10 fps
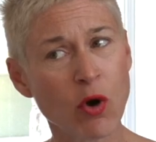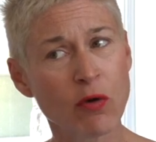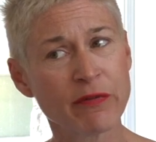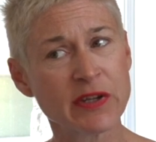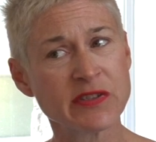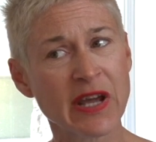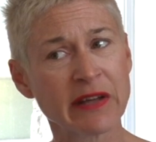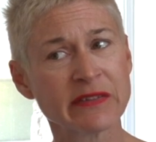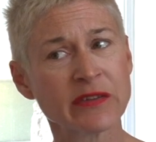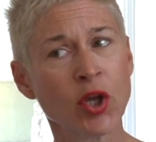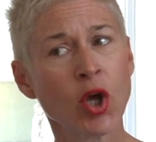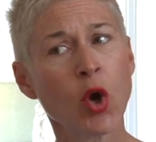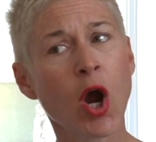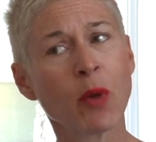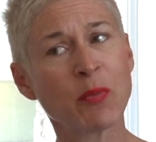COVID deaths
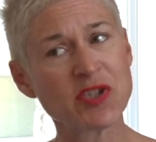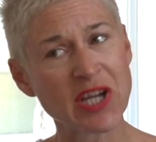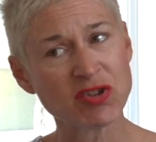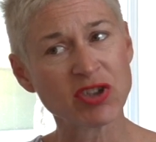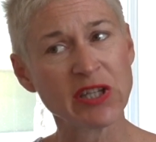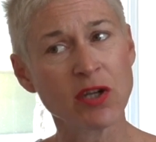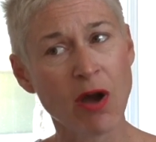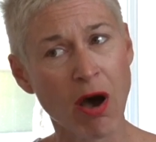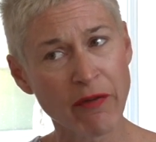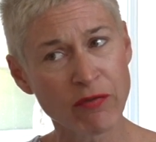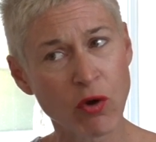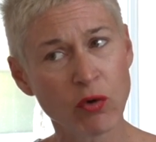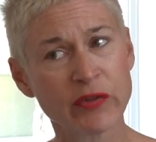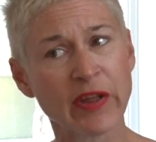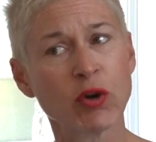are potentially not
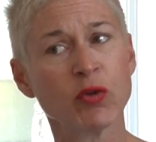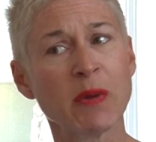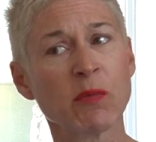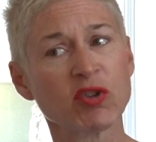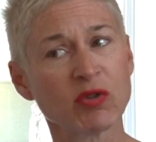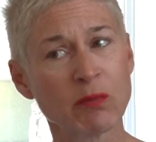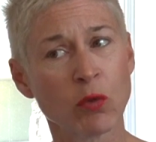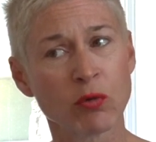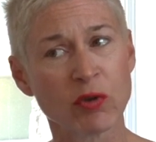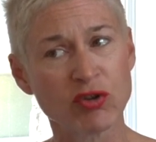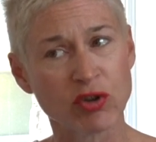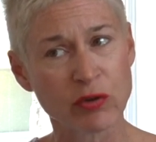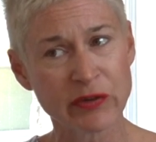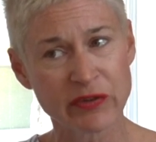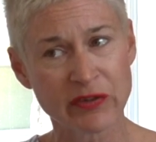those. They could be much more
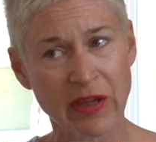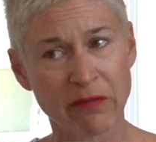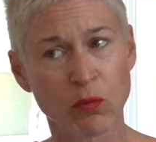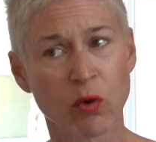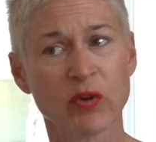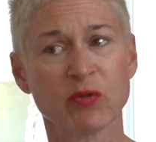reduced than what